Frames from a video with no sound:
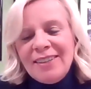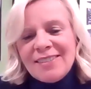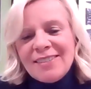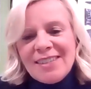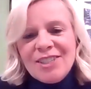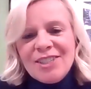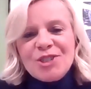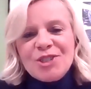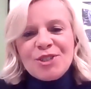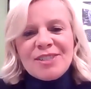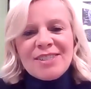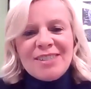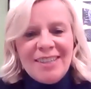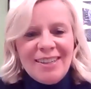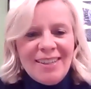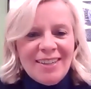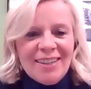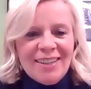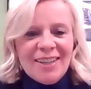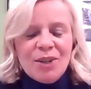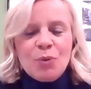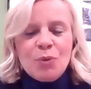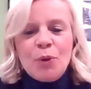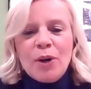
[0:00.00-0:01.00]
is
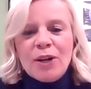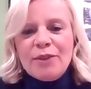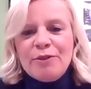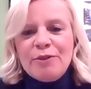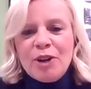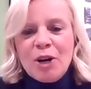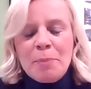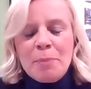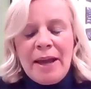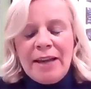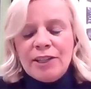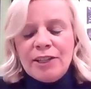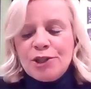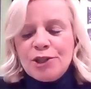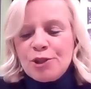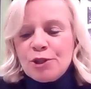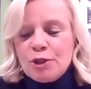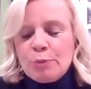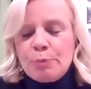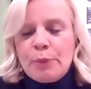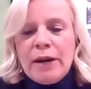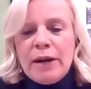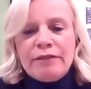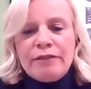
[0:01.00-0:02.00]
interesting. One of our
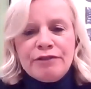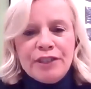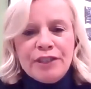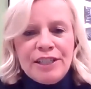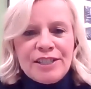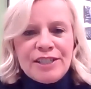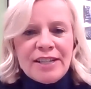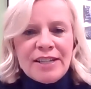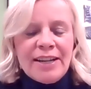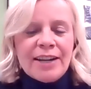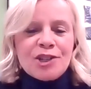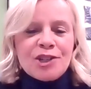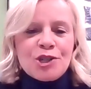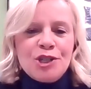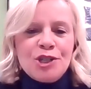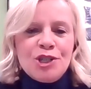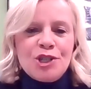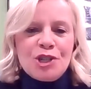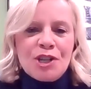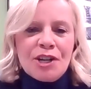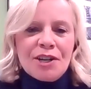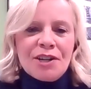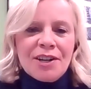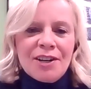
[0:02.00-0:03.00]
managers, Brett Friesen, actually
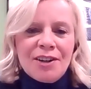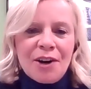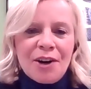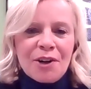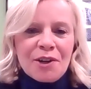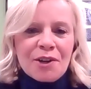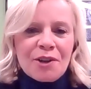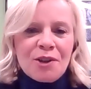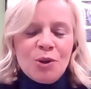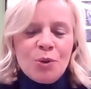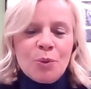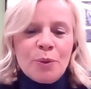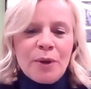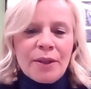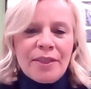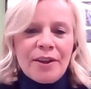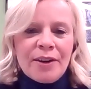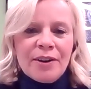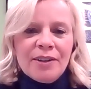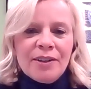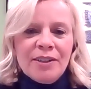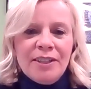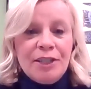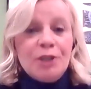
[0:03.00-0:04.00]
shared an article with
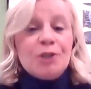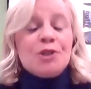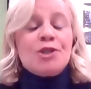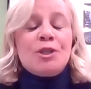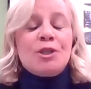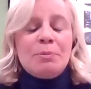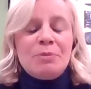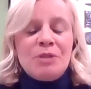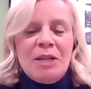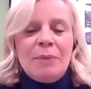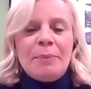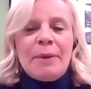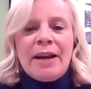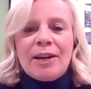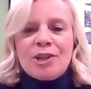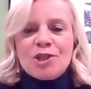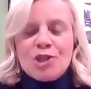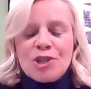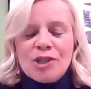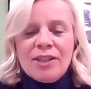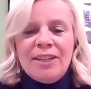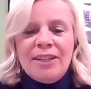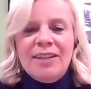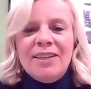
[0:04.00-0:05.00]
our leadership team
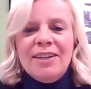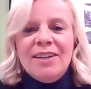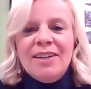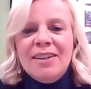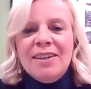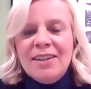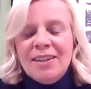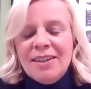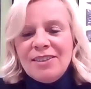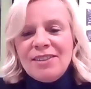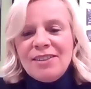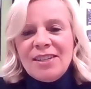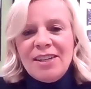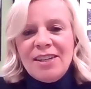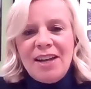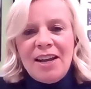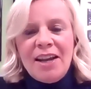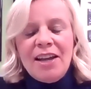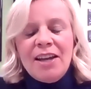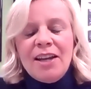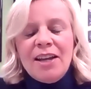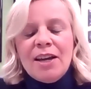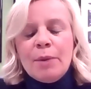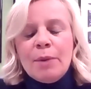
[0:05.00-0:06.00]
actually
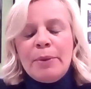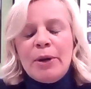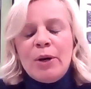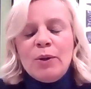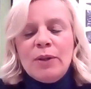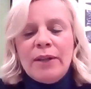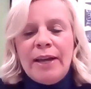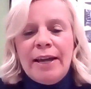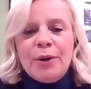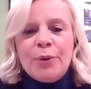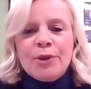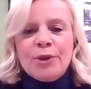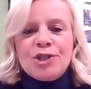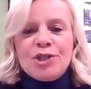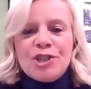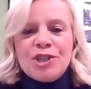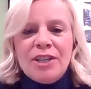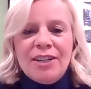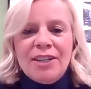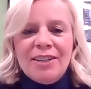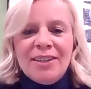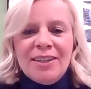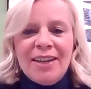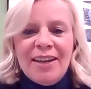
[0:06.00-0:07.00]
today about
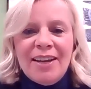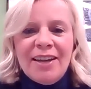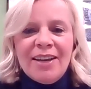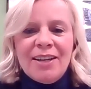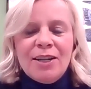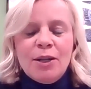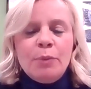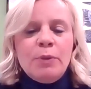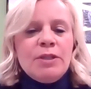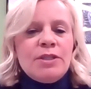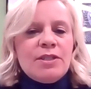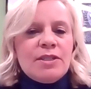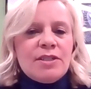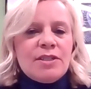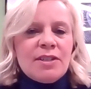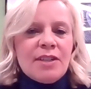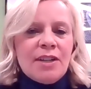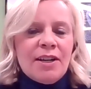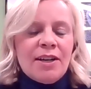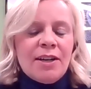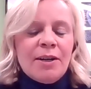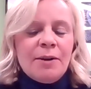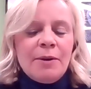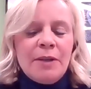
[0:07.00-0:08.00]
languishing. And it was,
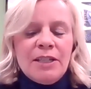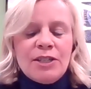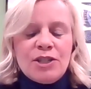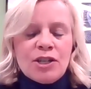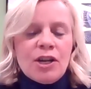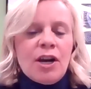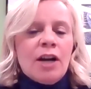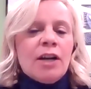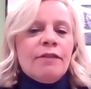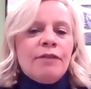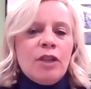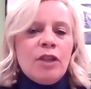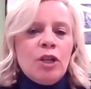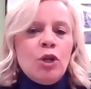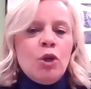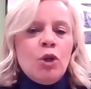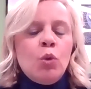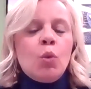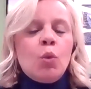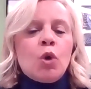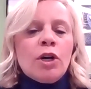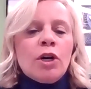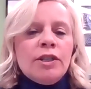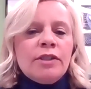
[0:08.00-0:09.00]
it's kind of the
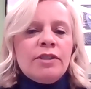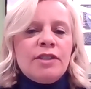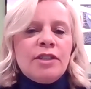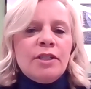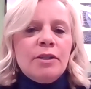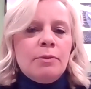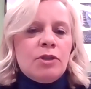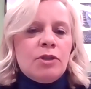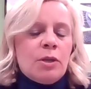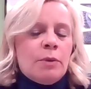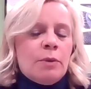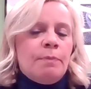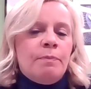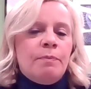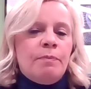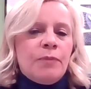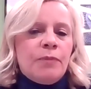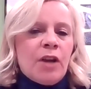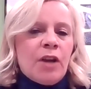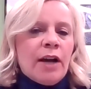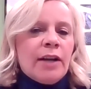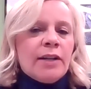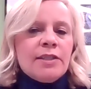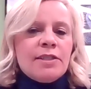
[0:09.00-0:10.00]
new word to
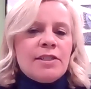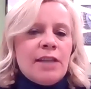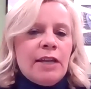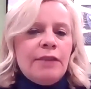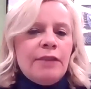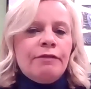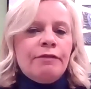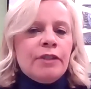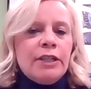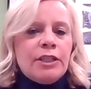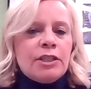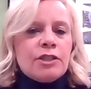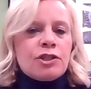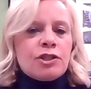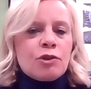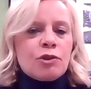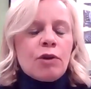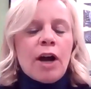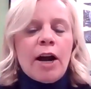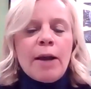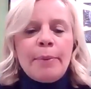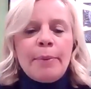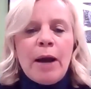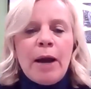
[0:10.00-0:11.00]
kind of safely
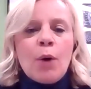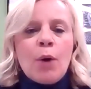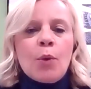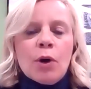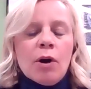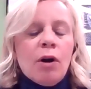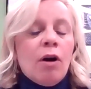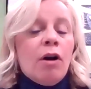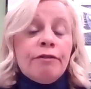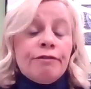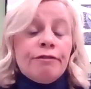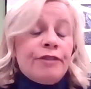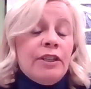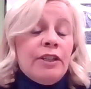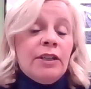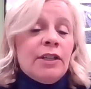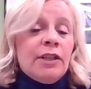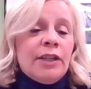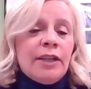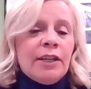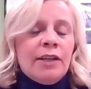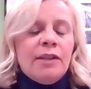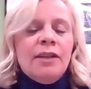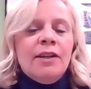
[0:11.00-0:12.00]
describe how we're all
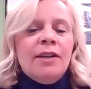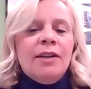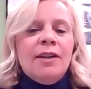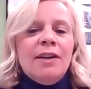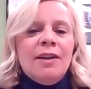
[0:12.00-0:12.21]
feeling.